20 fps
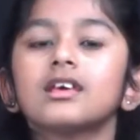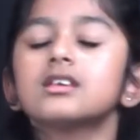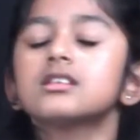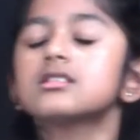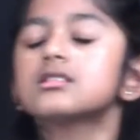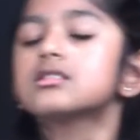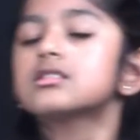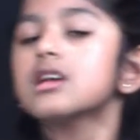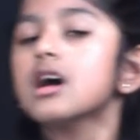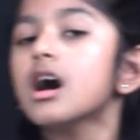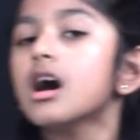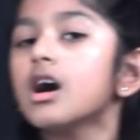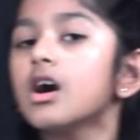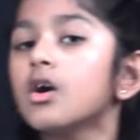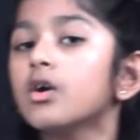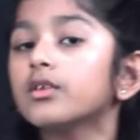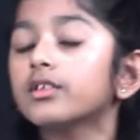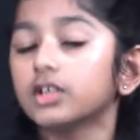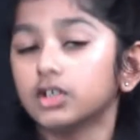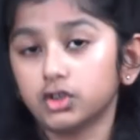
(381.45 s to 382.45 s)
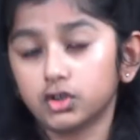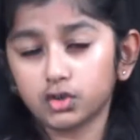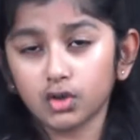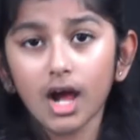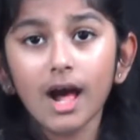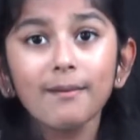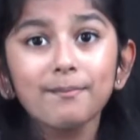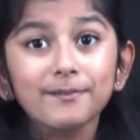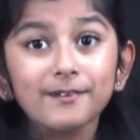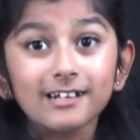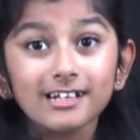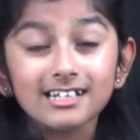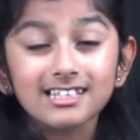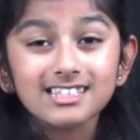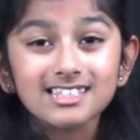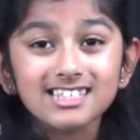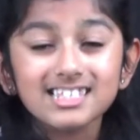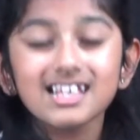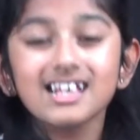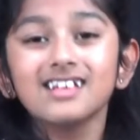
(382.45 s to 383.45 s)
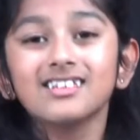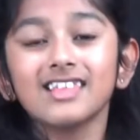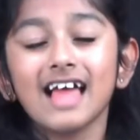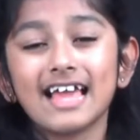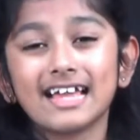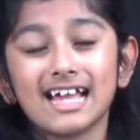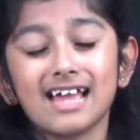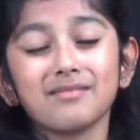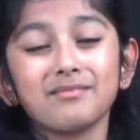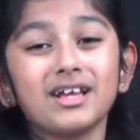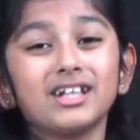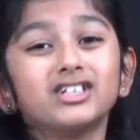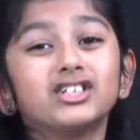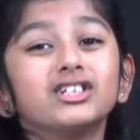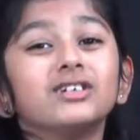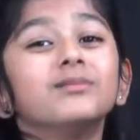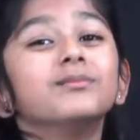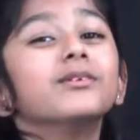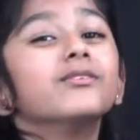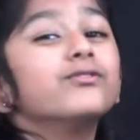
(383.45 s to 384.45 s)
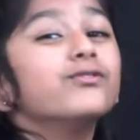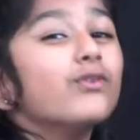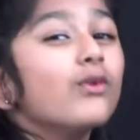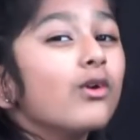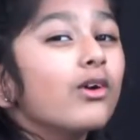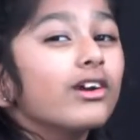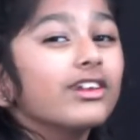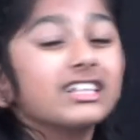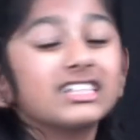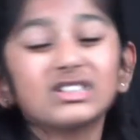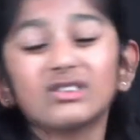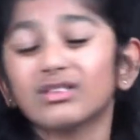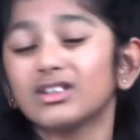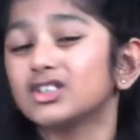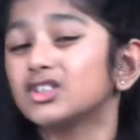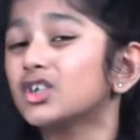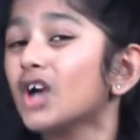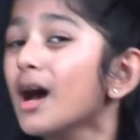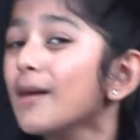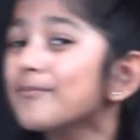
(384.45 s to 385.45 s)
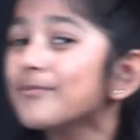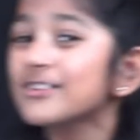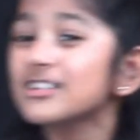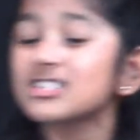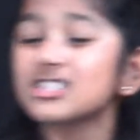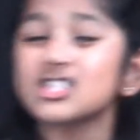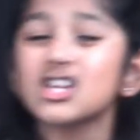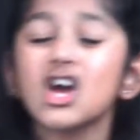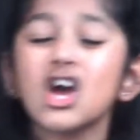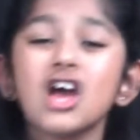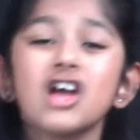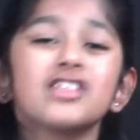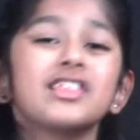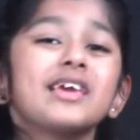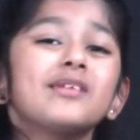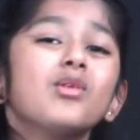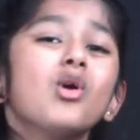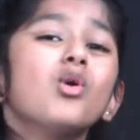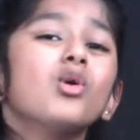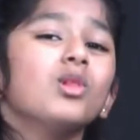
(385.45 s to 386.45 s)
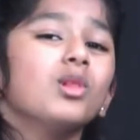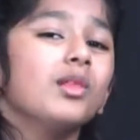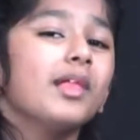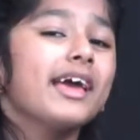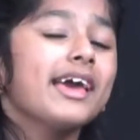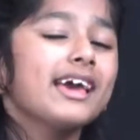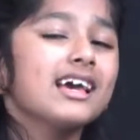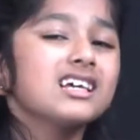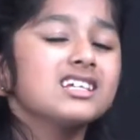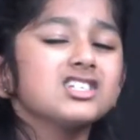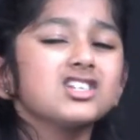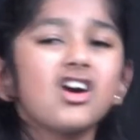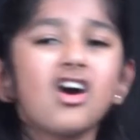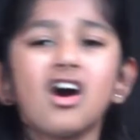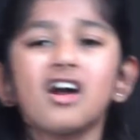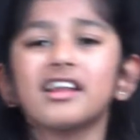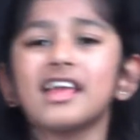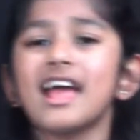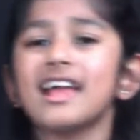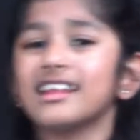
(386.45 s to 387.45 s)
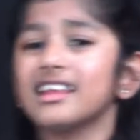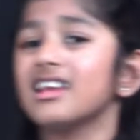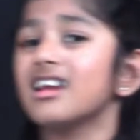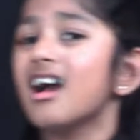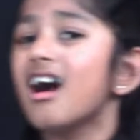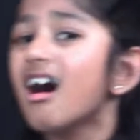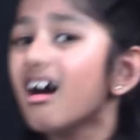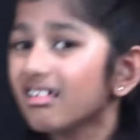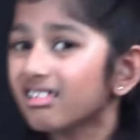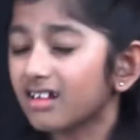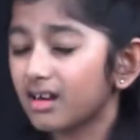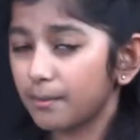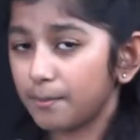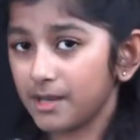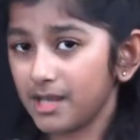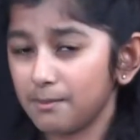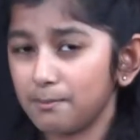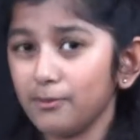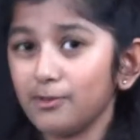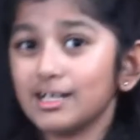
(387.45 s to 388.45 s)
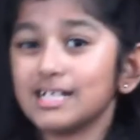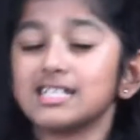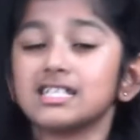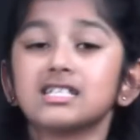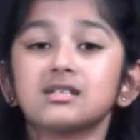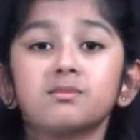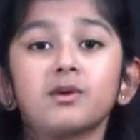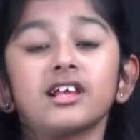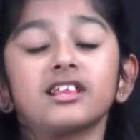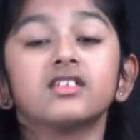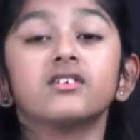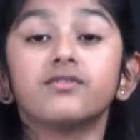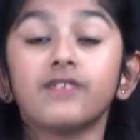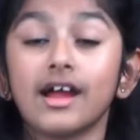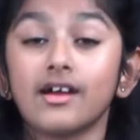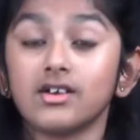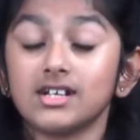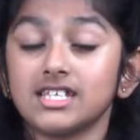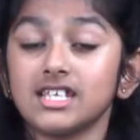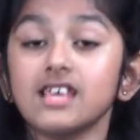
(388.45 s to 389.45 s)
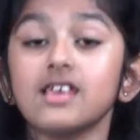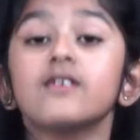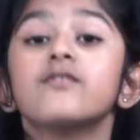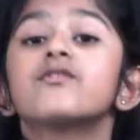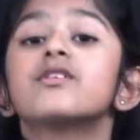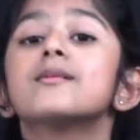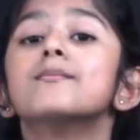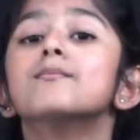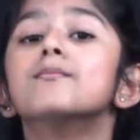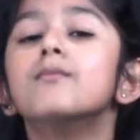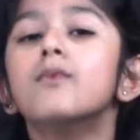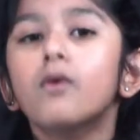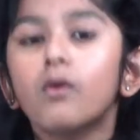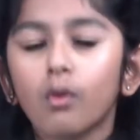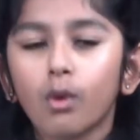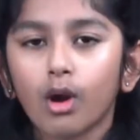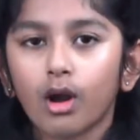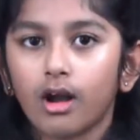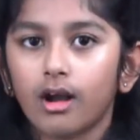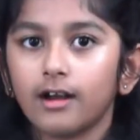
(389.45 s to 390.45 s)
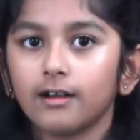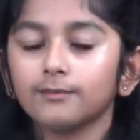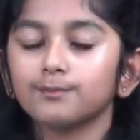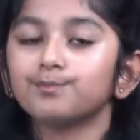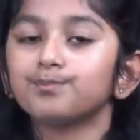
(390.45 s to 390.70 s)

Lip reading: So the droplets, like I mentioned before, they won't land on any other people and spread the virus even more.